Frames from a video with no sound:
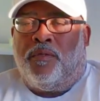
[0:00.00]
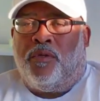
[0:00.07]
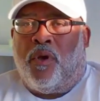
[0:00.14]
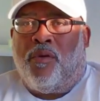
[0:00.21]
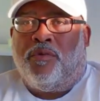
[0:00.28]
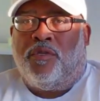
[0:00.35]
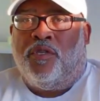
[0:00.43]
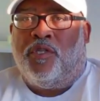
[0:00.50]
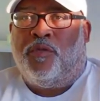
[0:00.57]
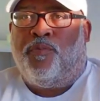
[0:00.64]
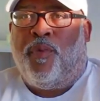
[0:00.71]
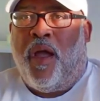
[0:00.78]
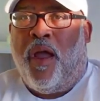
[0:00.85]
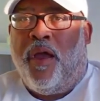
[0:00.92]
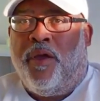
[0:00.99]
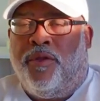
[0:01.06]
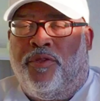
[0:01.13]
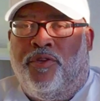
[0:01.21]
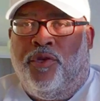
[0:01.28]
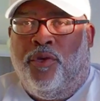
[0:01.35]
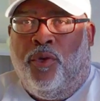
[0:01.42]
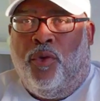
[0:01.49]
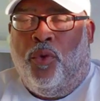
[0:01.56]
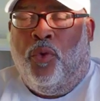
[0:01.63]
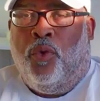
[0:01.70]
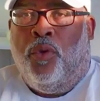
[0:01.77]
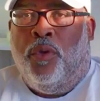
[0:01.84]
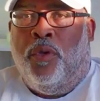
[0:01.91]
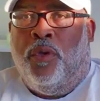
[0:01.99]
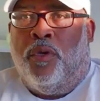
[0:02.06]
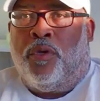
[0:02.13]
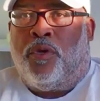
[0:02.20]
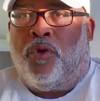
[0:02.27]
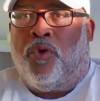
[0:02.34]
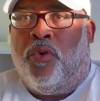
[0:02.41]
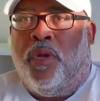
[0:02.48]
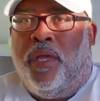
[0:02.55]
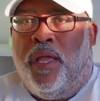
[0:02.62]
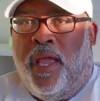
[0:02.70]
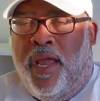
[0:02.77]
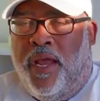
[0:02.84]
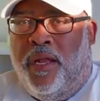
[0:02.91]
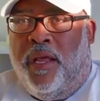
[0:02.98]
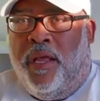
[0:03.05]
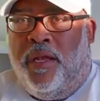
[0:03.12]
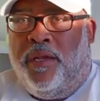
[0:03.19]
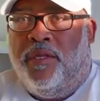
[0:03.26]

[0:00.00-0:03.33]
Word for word: so I was inspired to create and